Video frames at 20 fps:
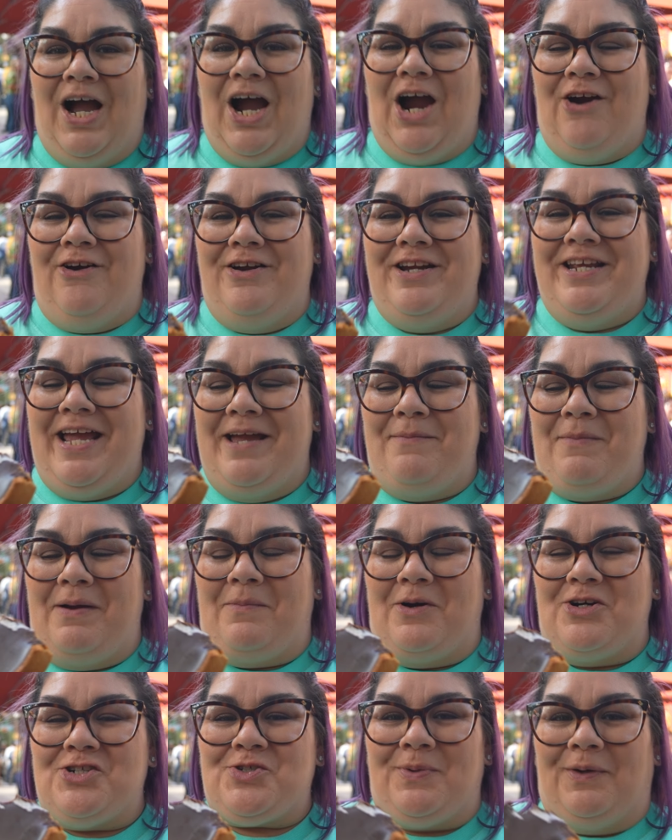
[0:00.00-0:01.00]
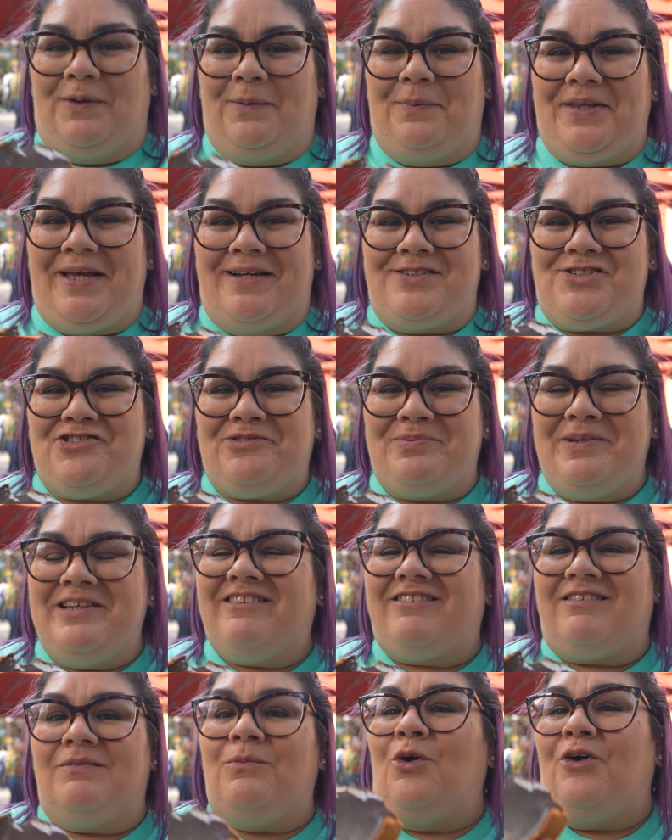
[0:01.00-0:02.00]
I already hate my marshmallow, but that just
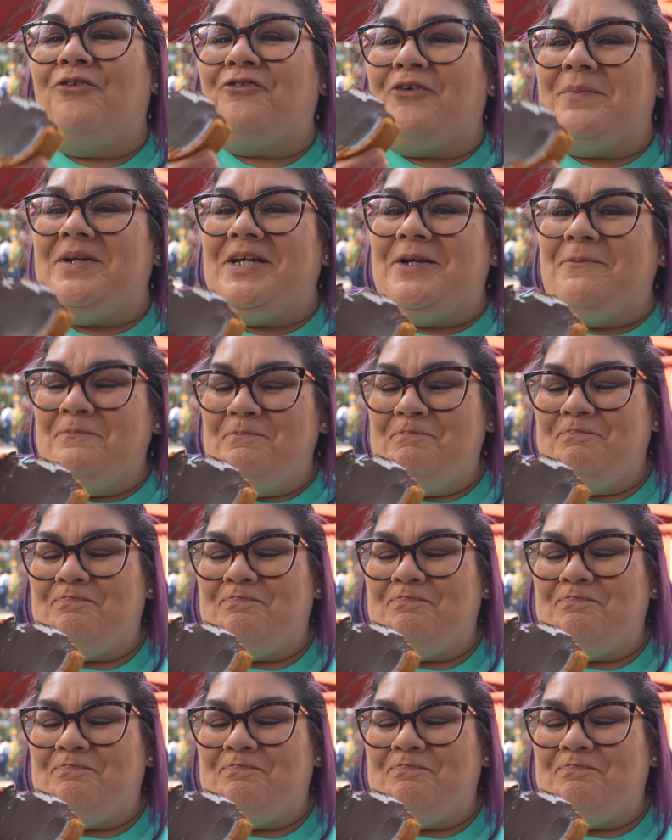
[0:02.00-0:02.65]
means some more for me.